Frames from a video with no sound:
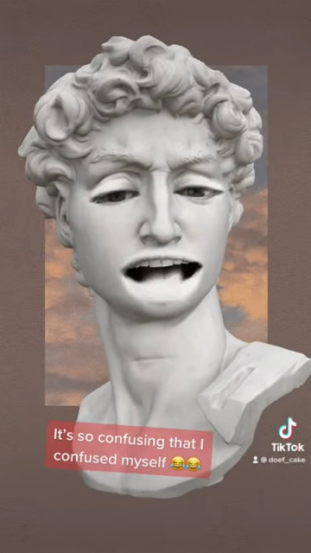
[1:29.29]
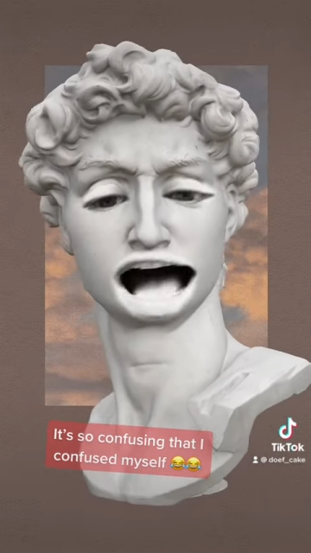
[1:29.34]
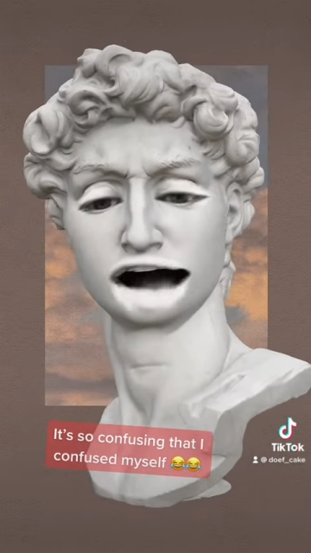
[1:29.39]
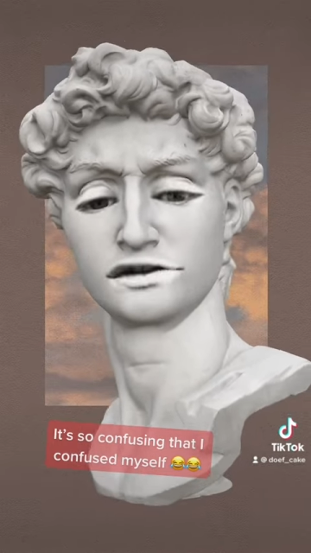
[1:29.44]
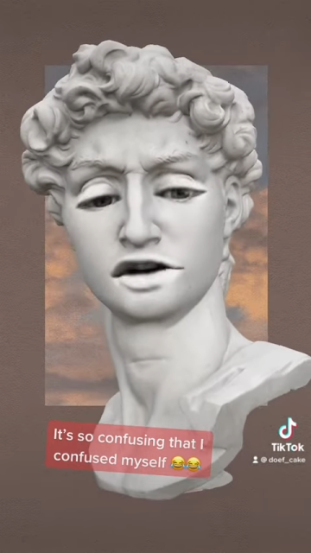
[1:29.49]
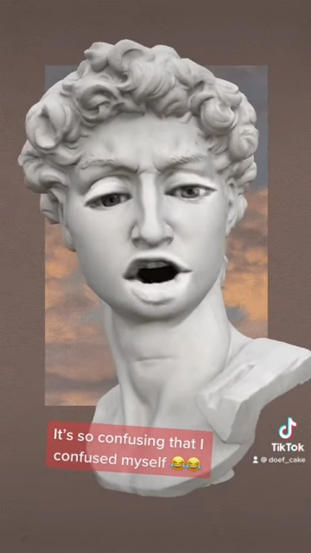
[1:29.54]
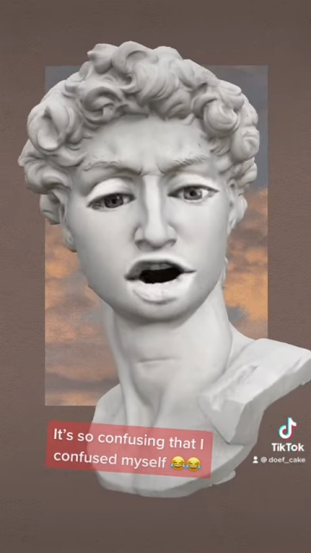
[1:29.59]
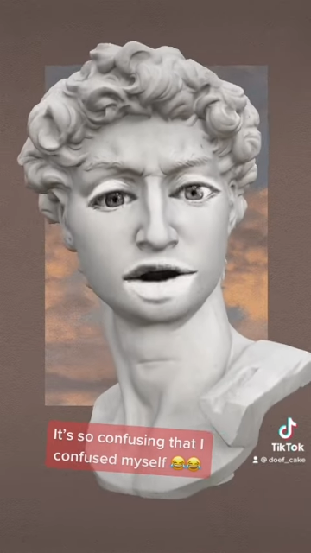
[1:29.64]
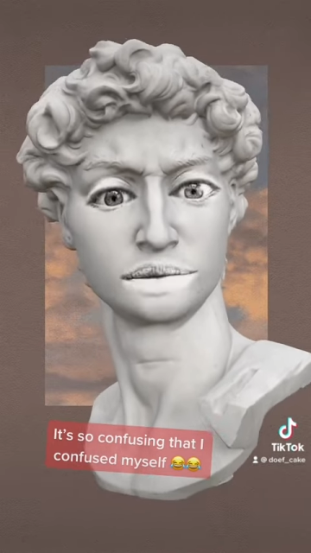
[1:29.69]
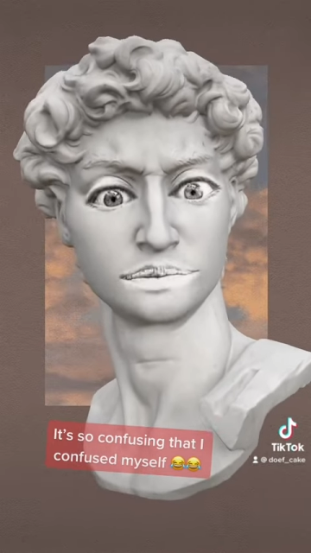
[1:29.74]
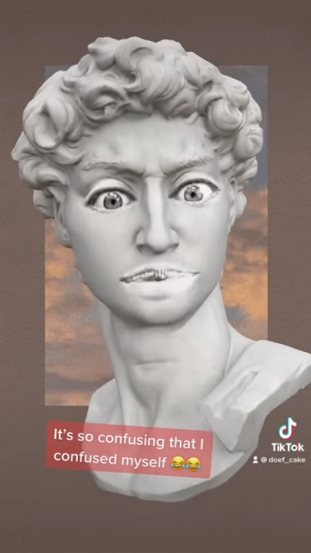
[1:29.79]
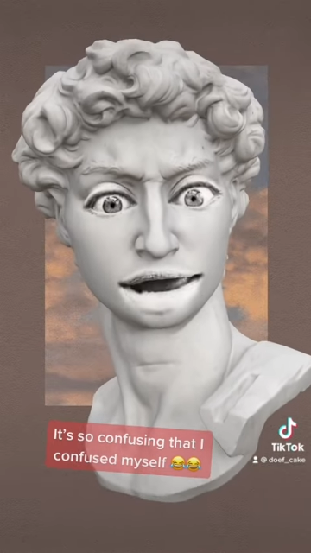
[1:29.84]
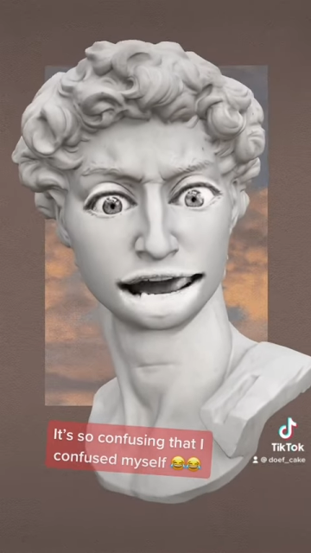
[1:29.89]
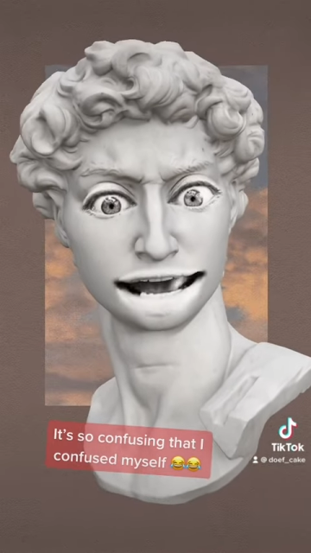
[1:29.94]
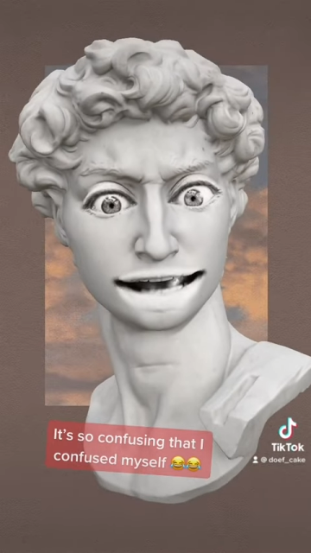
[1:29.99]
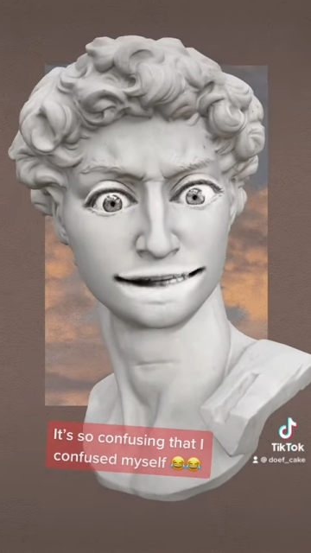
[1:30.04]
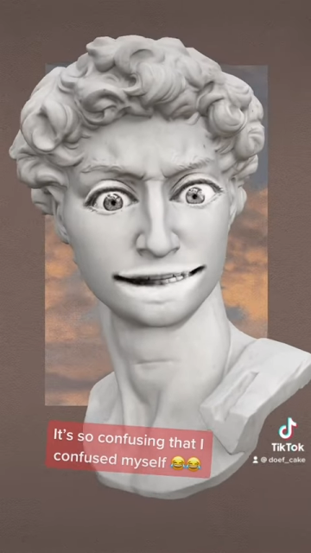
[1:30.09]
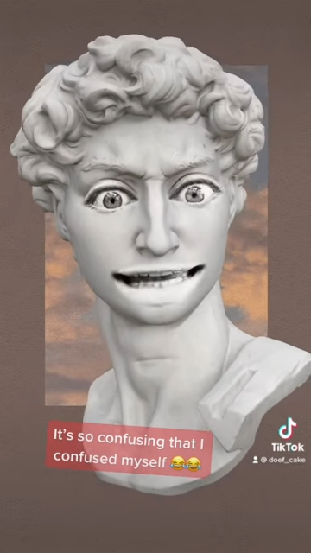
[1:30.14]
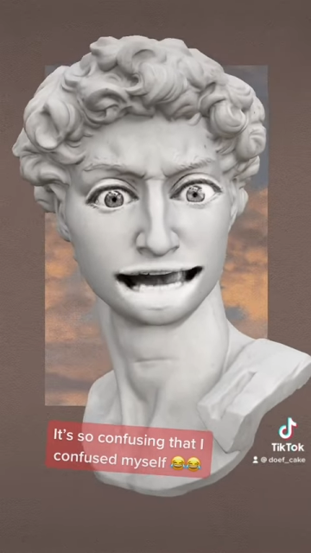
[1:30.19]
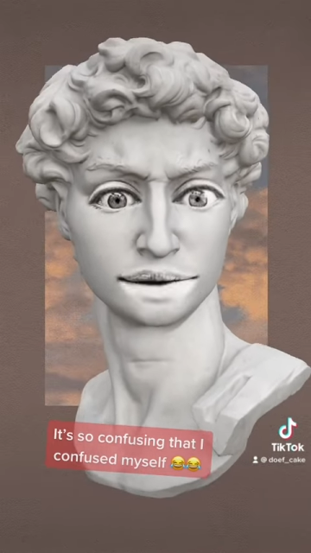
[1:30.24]
I've got to
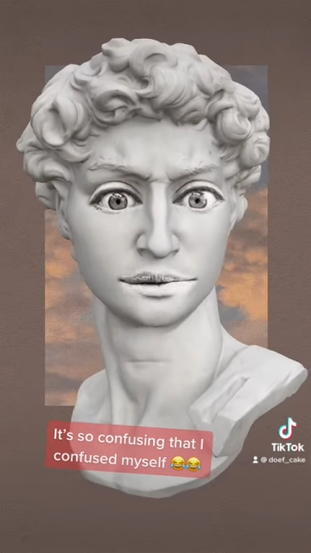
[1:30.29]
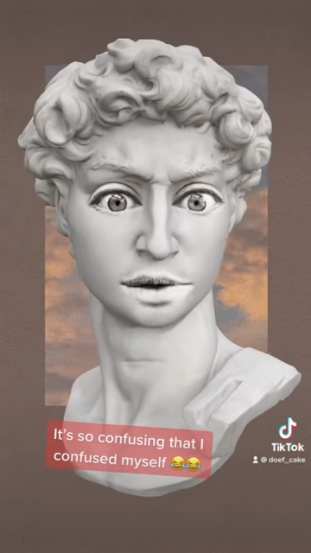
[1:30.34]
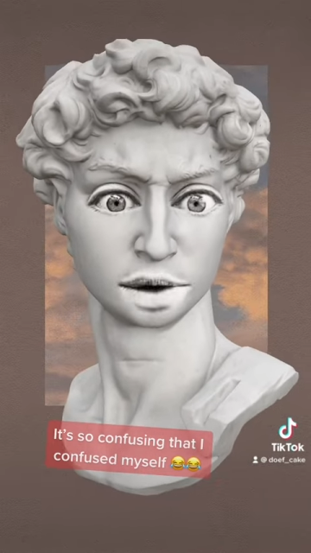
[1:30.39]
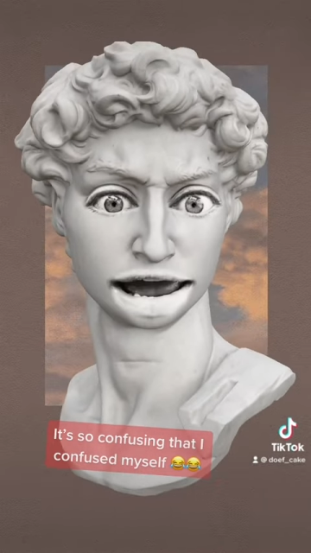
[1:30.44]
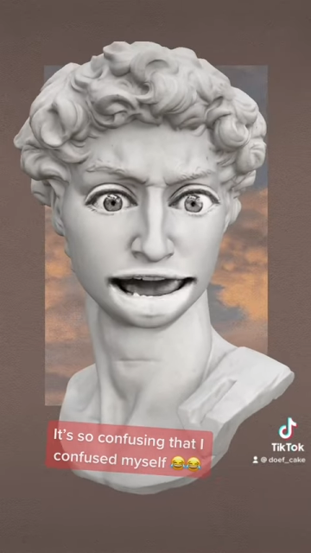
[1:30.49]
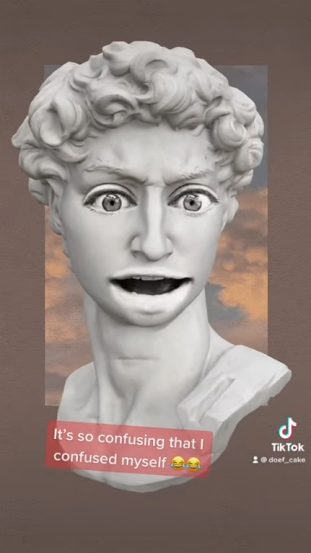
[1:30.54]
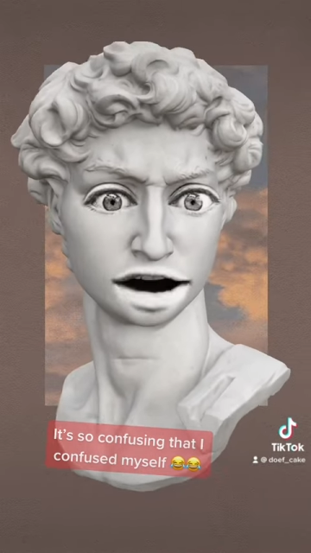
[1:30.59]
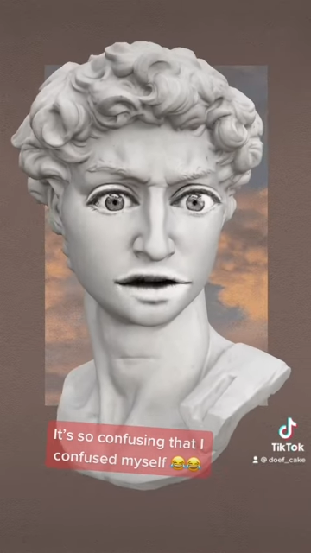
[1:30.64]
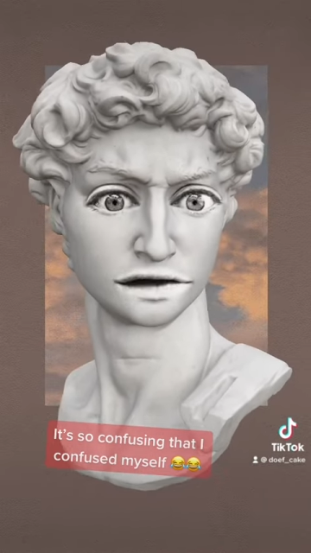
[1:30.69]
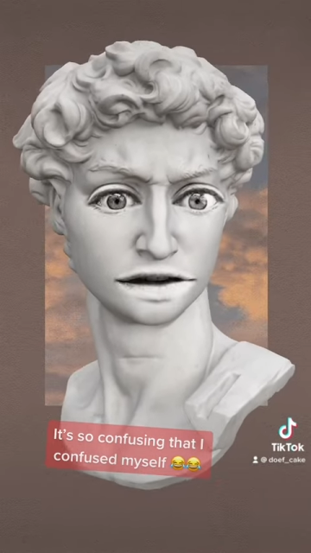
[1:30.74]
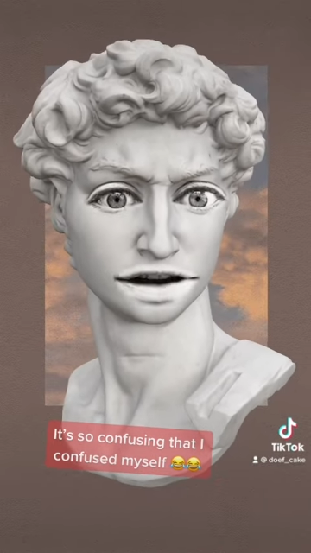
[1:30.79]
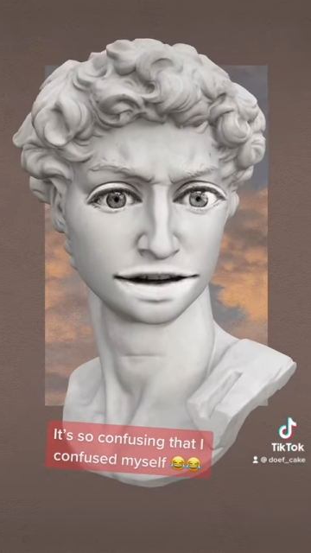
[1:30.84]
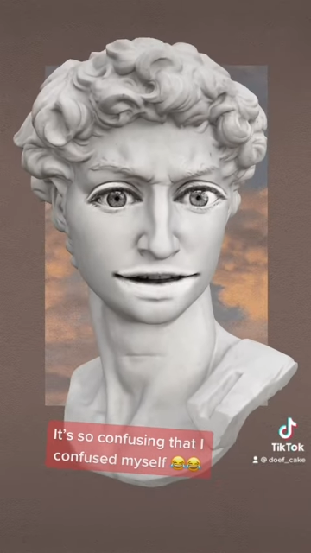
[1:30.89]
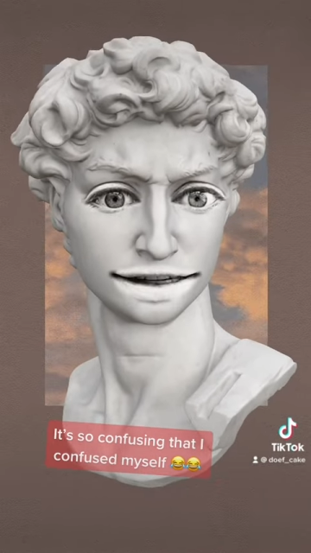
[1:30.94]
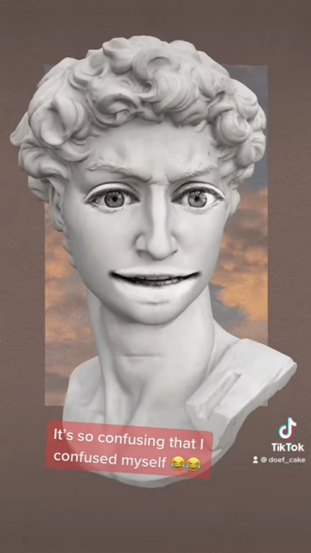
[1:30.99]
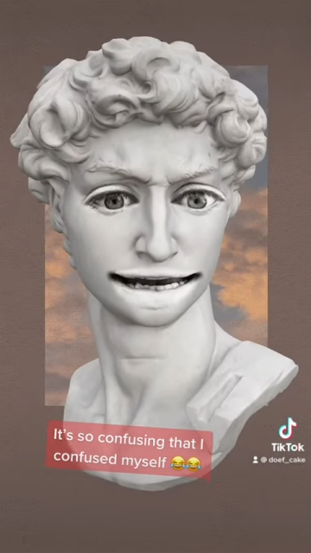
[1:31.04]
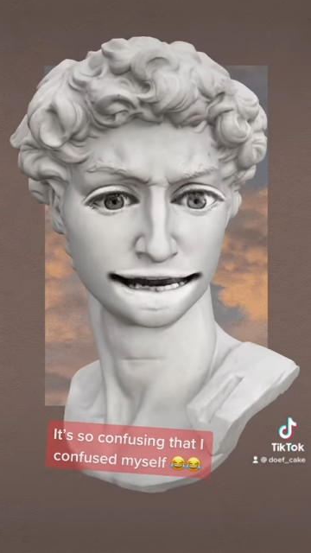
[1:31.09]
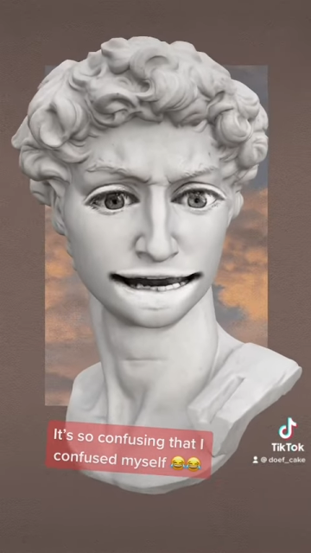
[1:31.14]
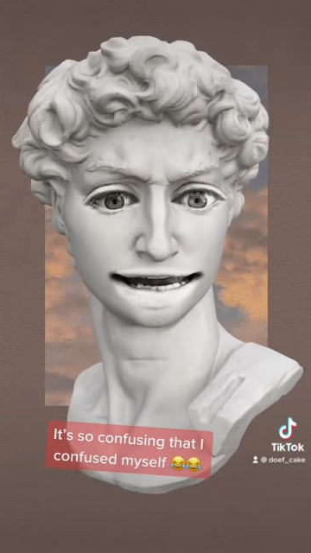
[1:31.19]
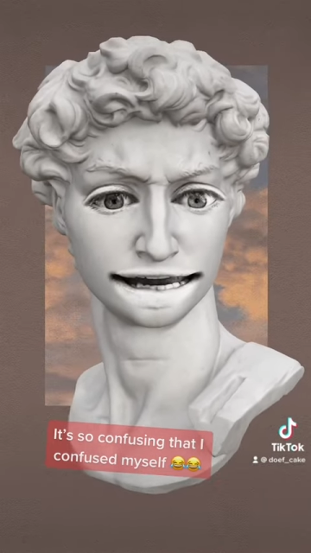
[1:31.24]
be somewhere,
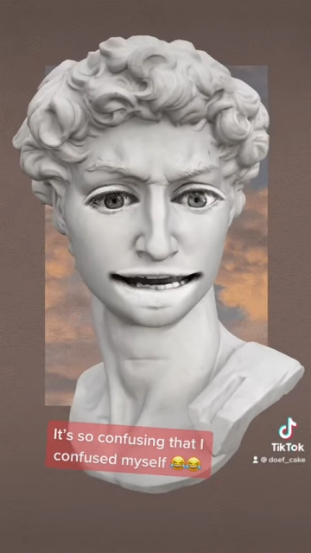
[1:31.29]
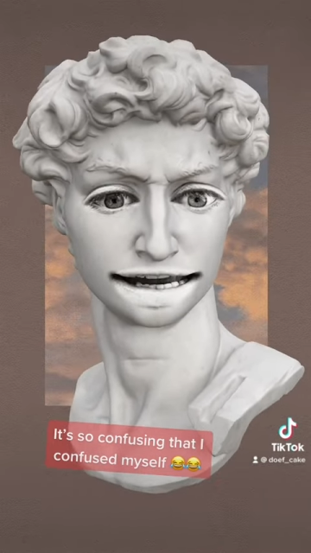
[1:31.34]
obviously.